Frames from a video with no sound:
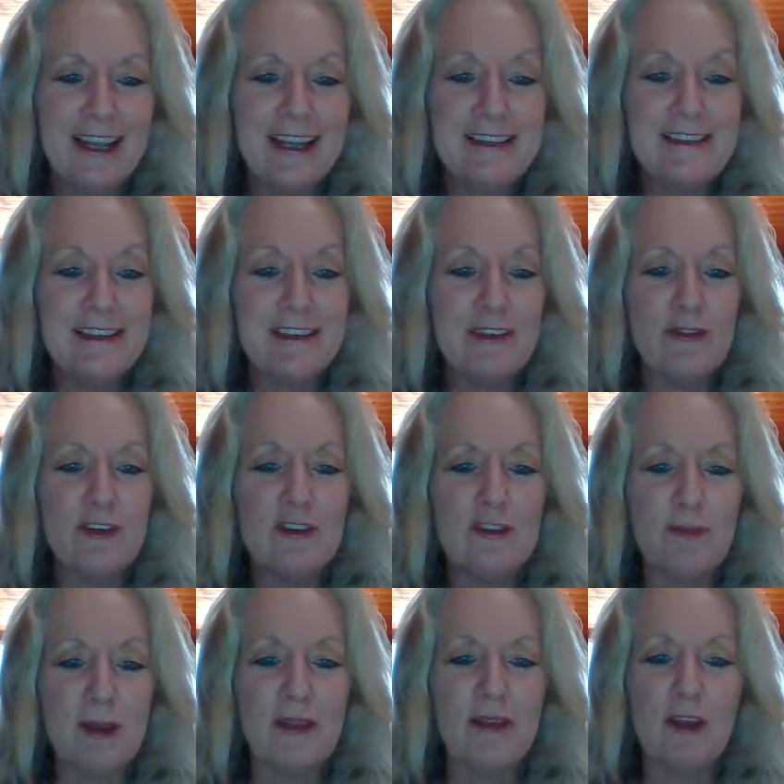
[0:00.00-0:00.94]
he didn't
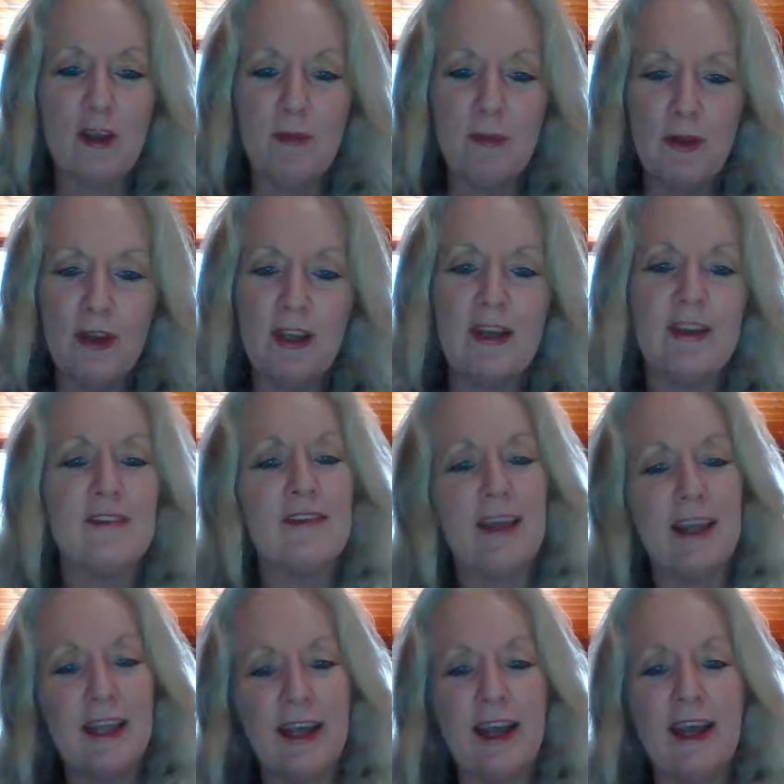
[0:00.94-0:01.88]
respect the community as
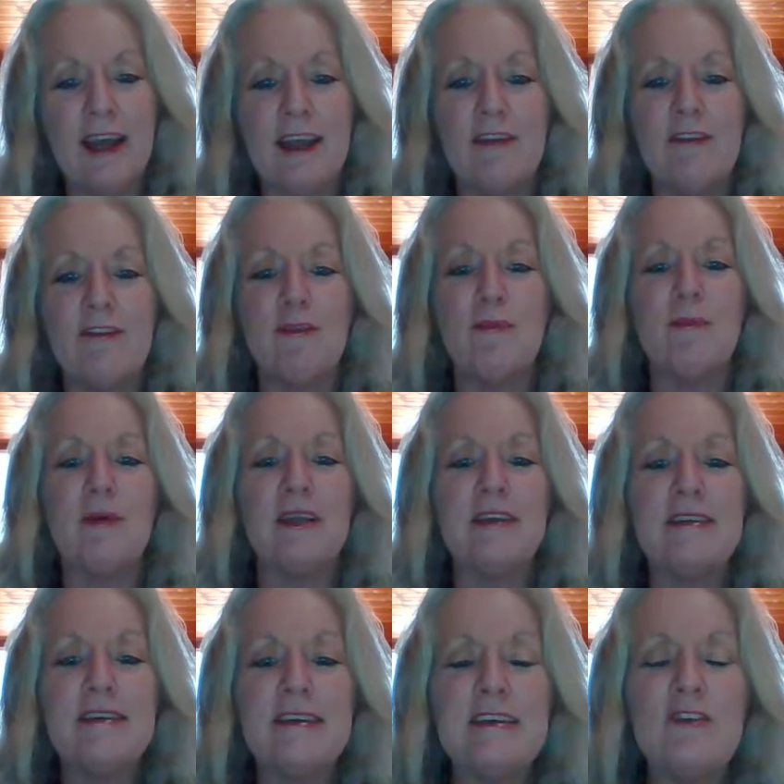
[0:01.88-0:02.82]
they gave,
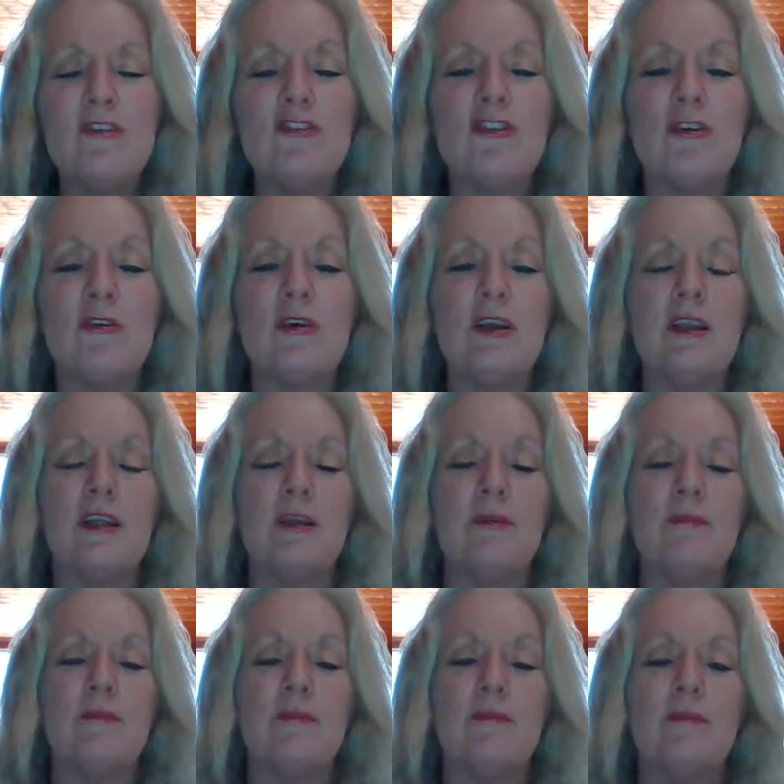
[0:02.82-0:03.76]
but didn't join
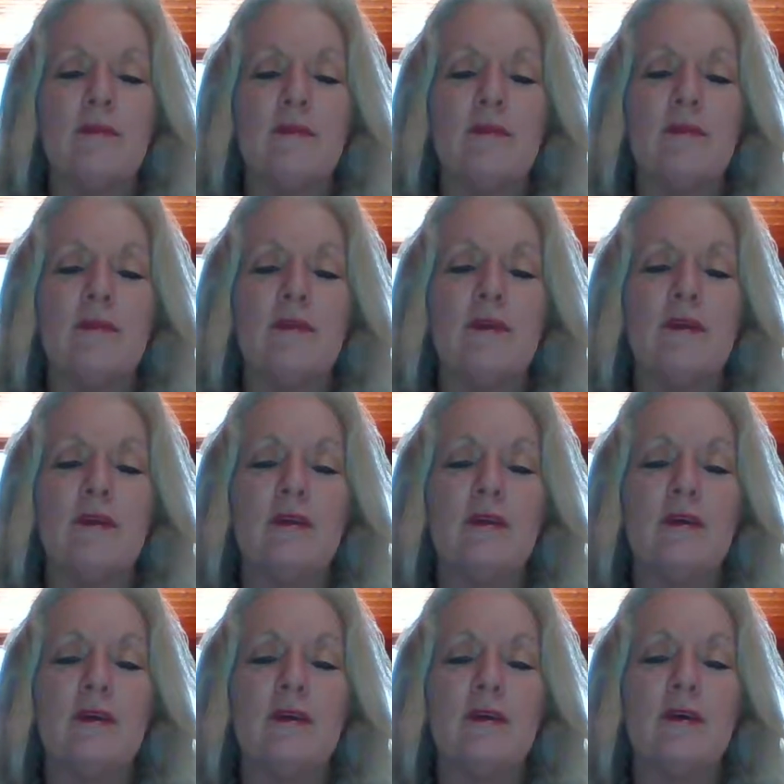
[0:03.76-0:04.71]
him.
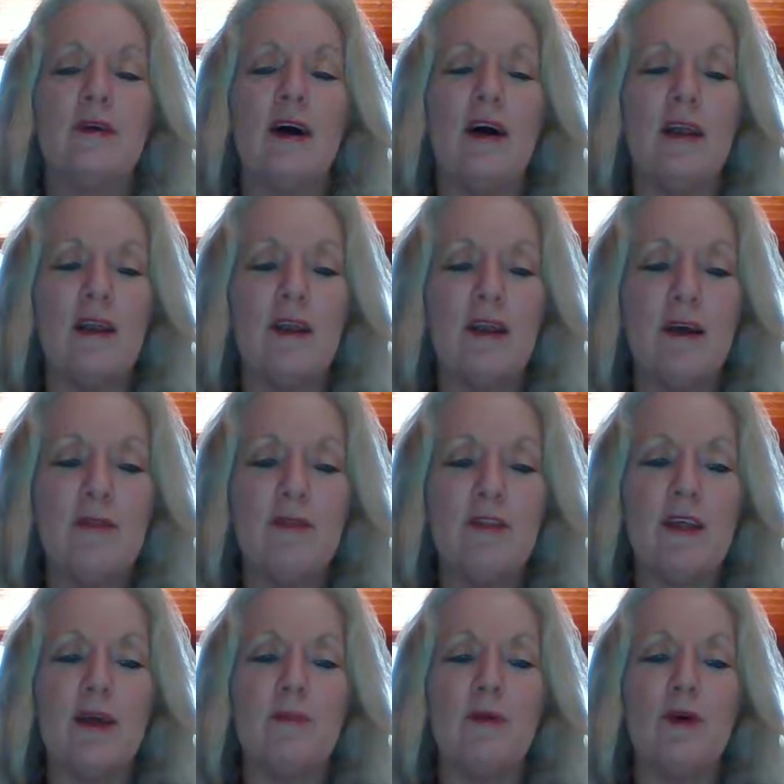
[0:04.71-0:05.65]
I love
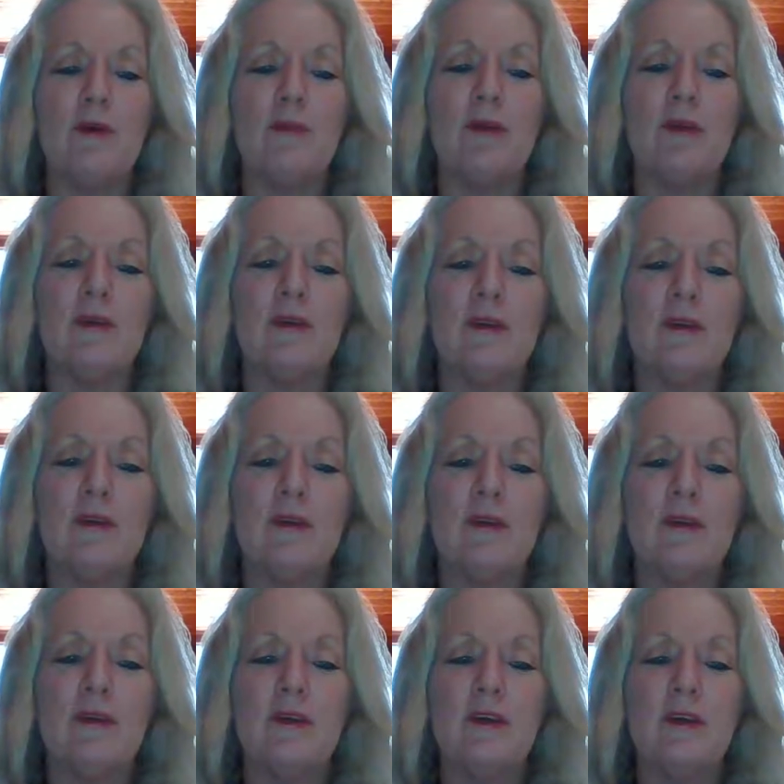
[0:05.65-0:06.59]
that moment.
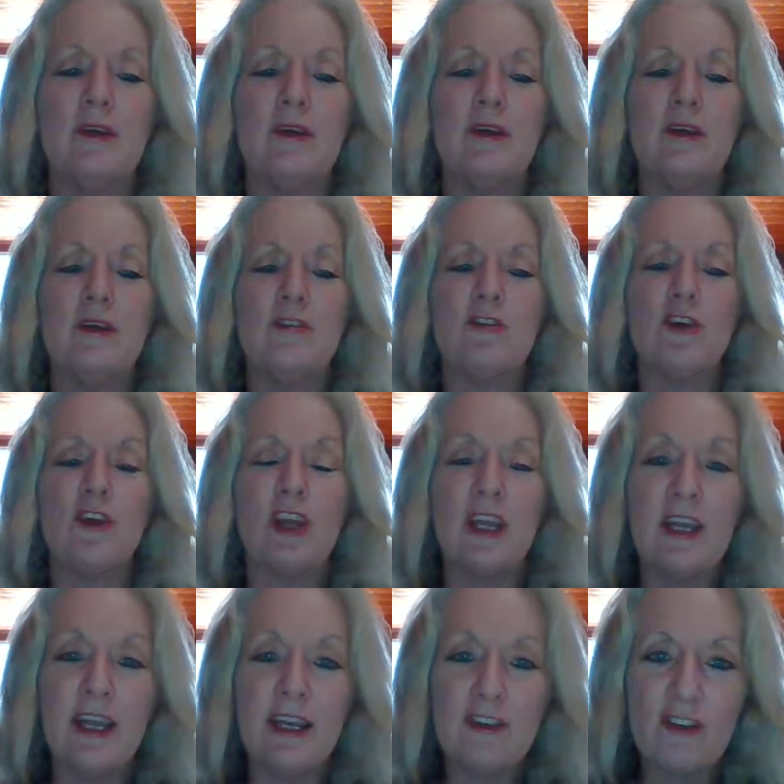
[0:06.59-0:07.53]
So,
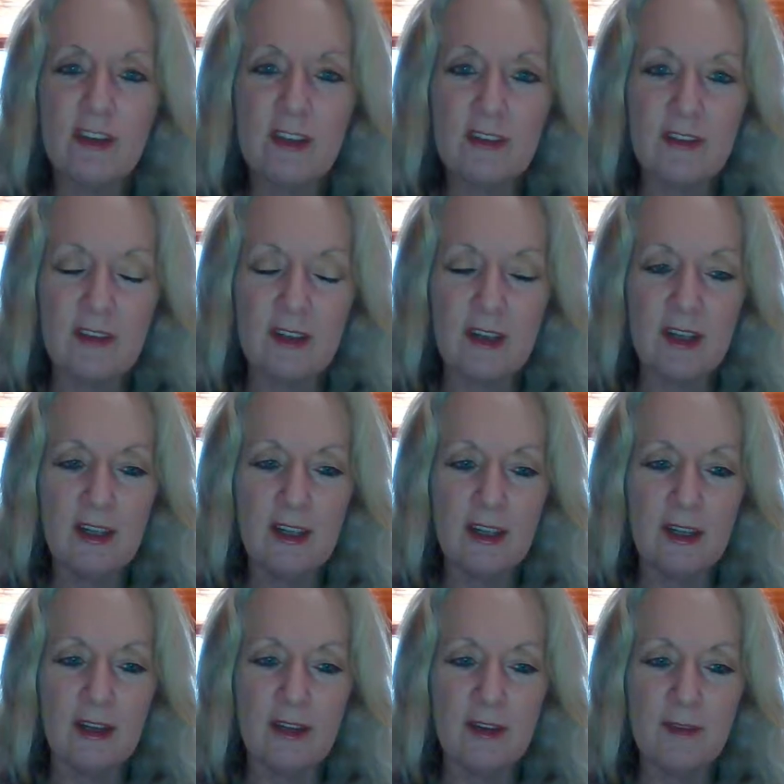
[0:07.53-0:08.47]
connection is the
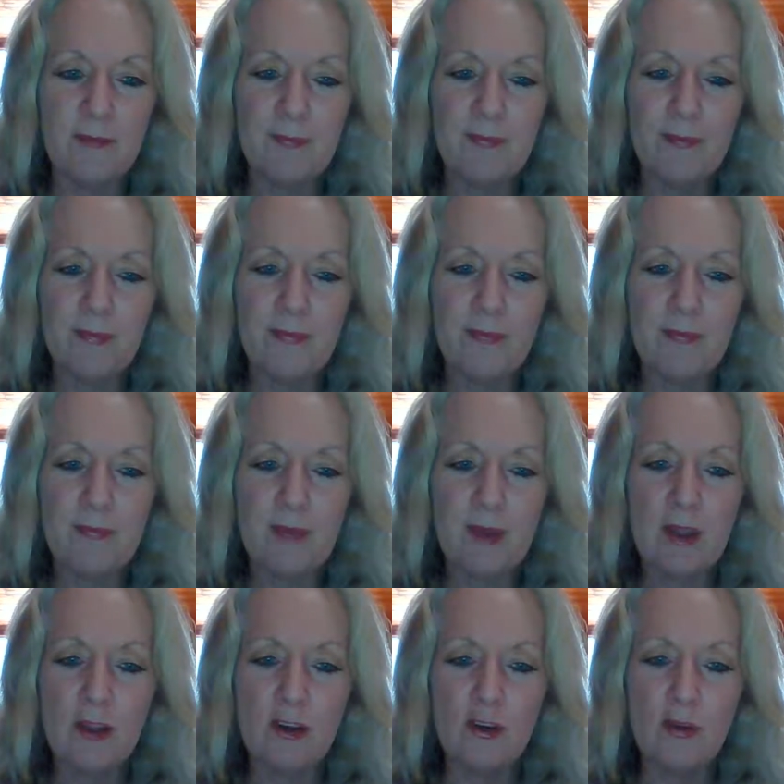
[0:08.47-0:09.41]
key.
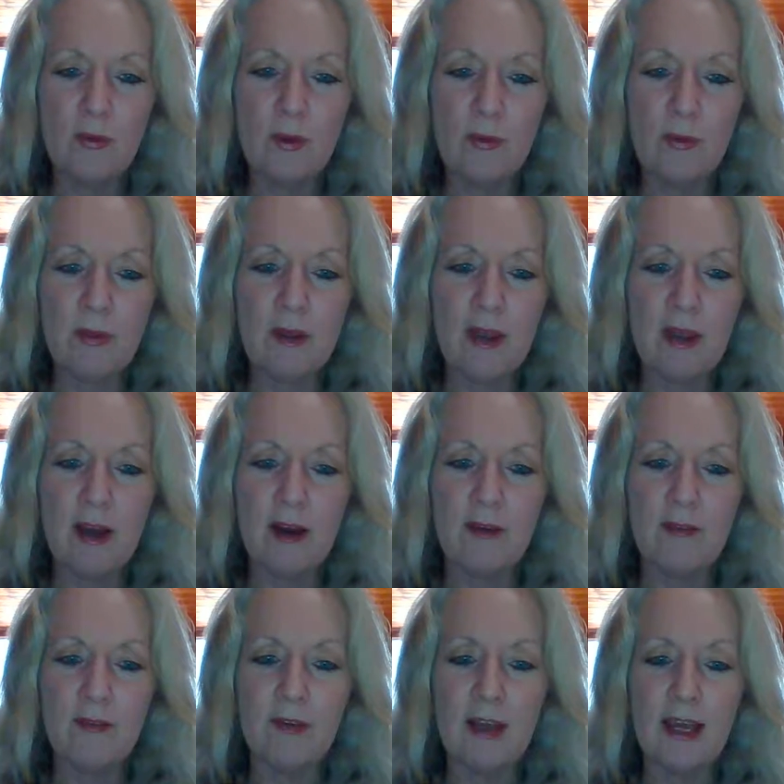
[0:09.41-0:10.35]
Do it with
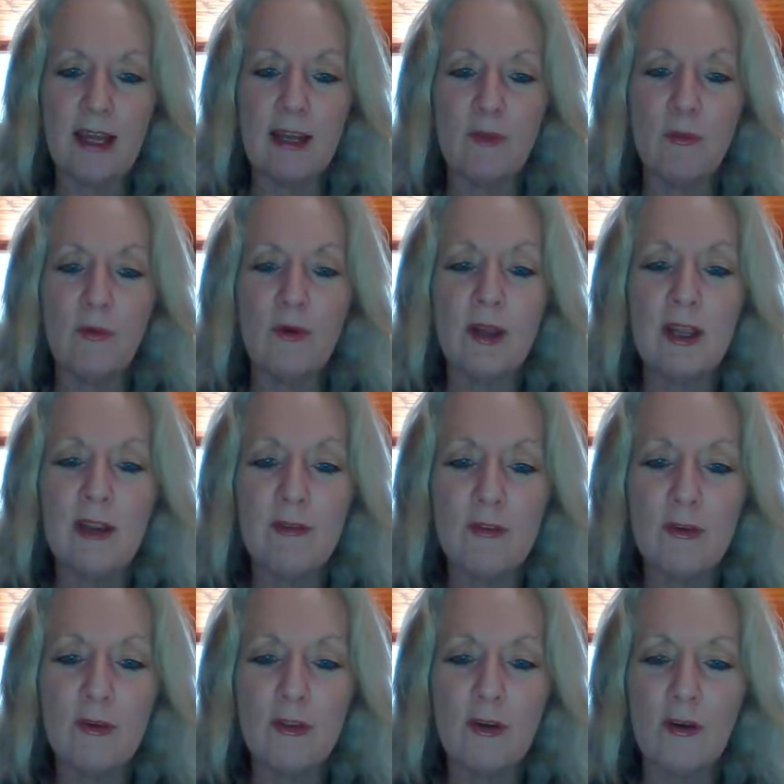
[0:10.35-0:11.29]
love, and it will give
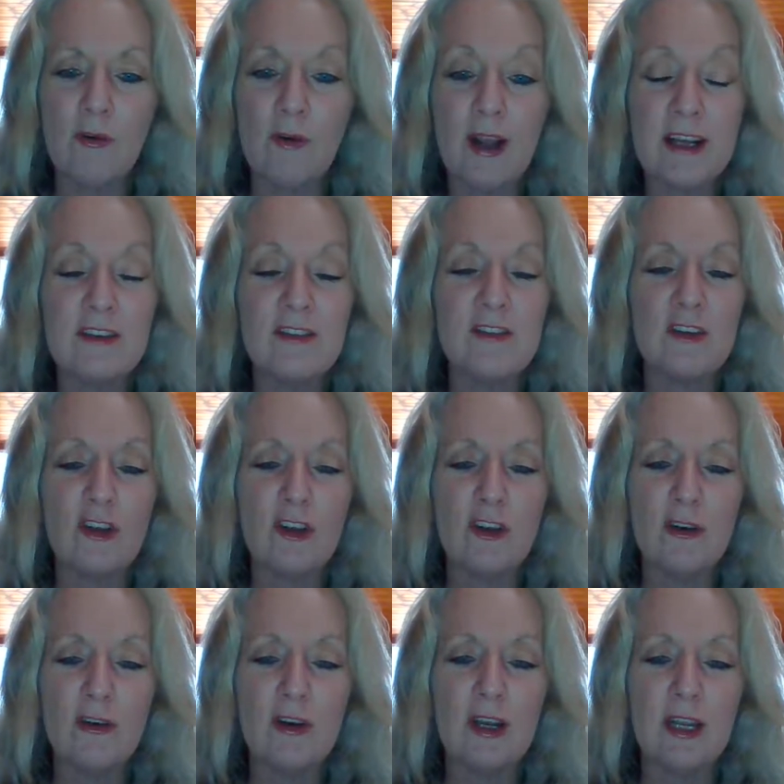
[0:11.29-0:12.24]
you the greatest
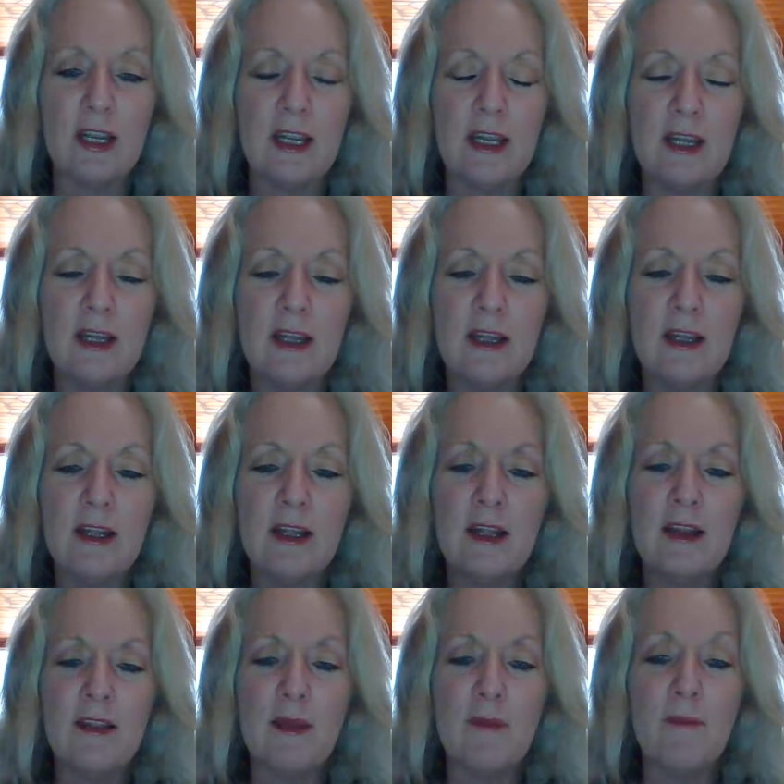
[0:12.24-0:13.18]
security
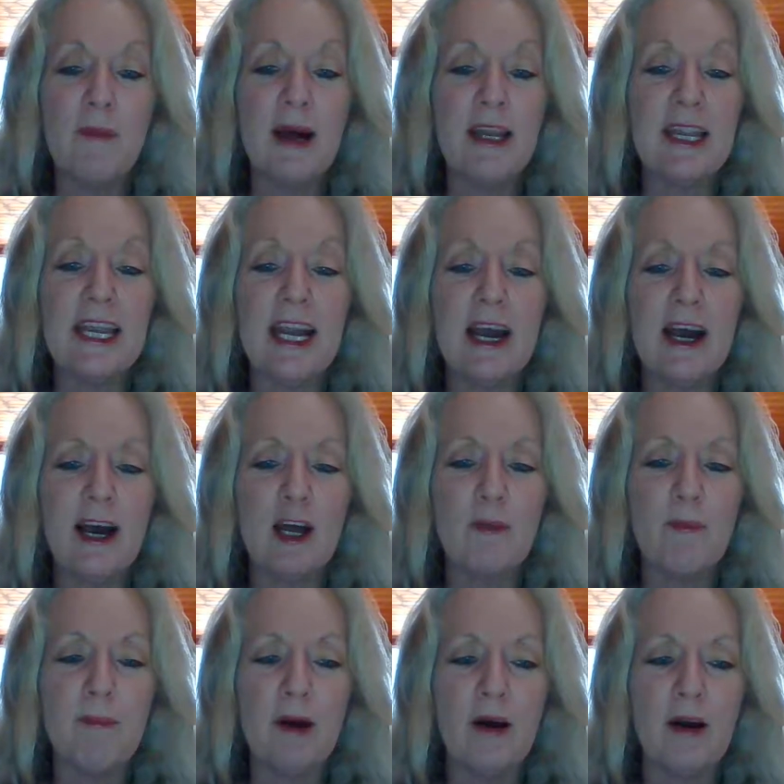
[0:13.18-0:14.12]
that money
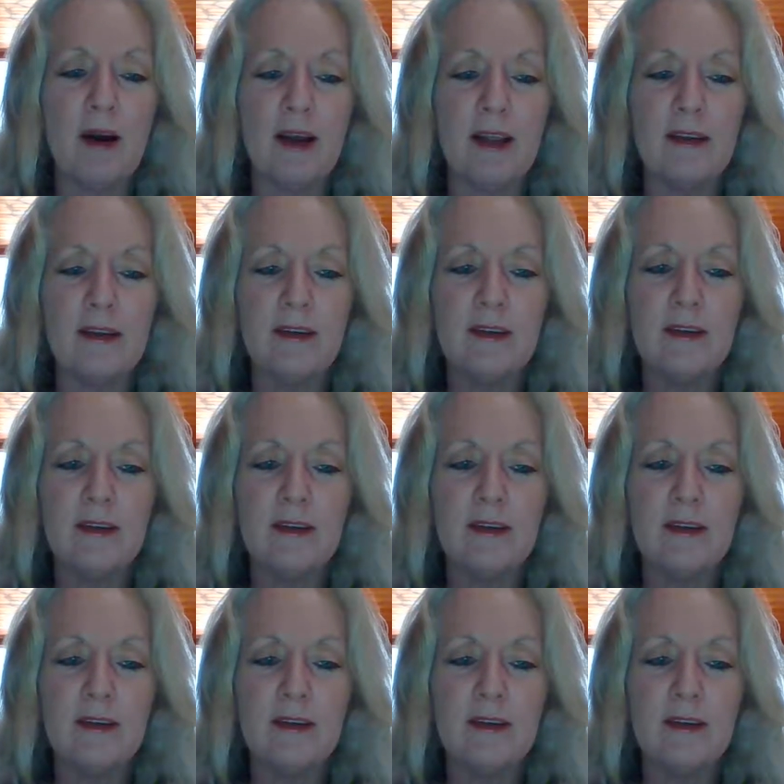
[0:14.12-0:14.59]
can't buy